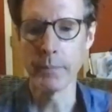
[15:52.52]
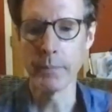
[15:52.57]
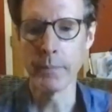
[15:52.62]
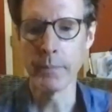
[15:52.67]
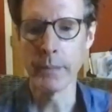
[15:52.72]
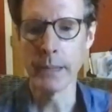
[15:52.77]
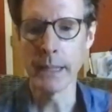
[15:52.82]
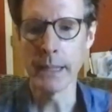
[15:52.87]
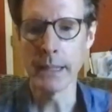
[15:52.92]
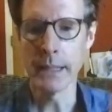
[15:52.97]

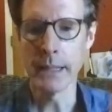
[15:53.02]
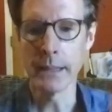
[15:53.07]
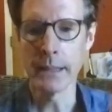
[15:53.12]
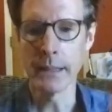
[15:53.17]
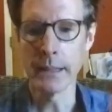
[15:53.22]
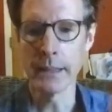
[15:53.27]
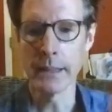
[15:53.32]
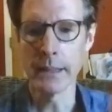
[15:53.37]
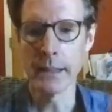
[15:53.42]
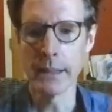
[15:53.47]
that
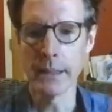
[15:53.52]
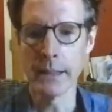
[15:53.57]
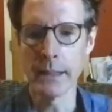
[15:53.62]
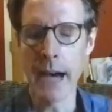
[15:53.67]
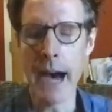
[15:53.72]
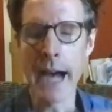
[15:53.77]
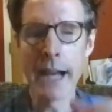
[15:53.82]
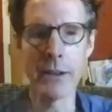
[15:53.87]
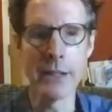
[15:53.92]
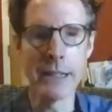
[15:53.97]

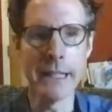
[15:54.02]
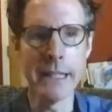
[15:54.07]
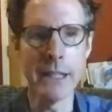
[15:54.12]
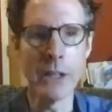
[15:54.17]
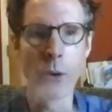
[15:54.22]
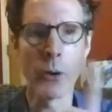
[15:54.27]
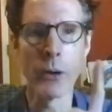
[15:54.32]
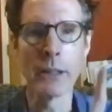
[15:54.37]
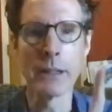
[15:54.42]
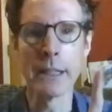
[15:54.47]
irony,
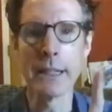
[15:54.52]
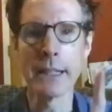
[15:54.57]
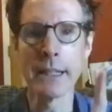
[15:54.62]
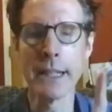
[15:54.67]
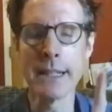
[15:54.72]
or at least